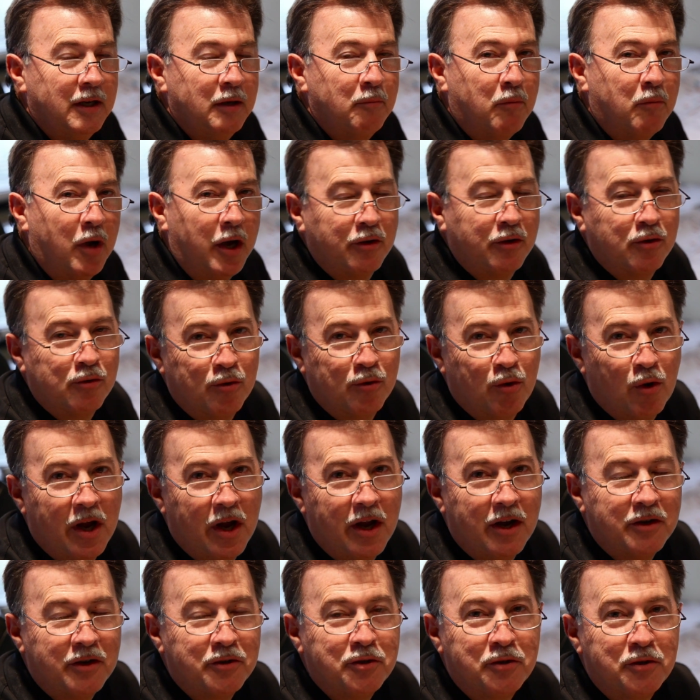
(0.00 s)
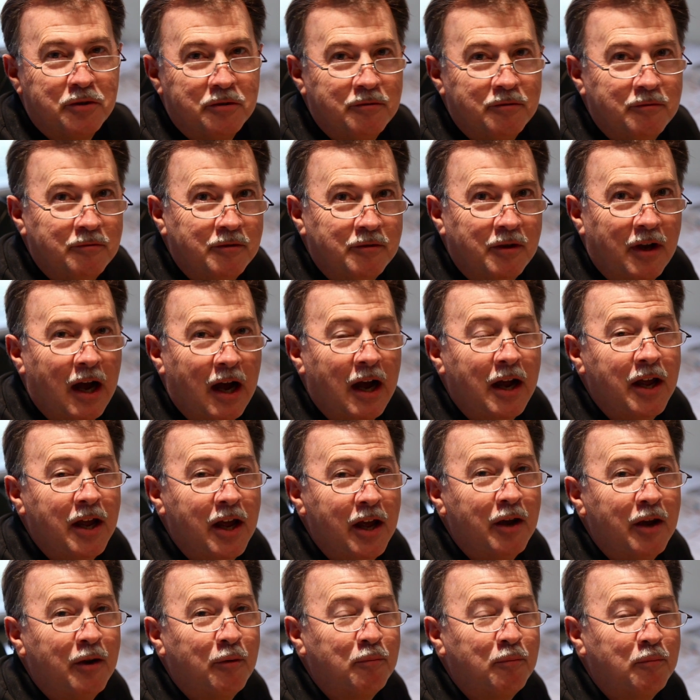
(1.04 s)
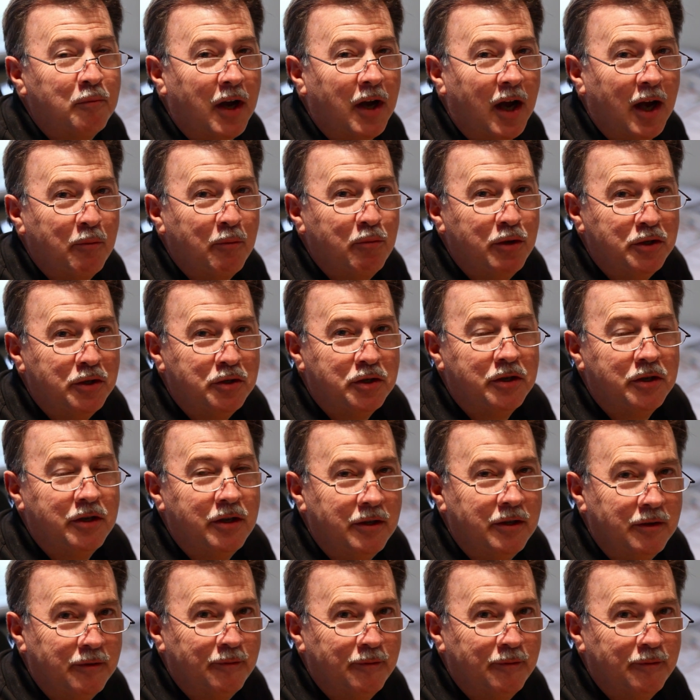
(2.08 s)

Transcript: Michael Granish. I am IBG.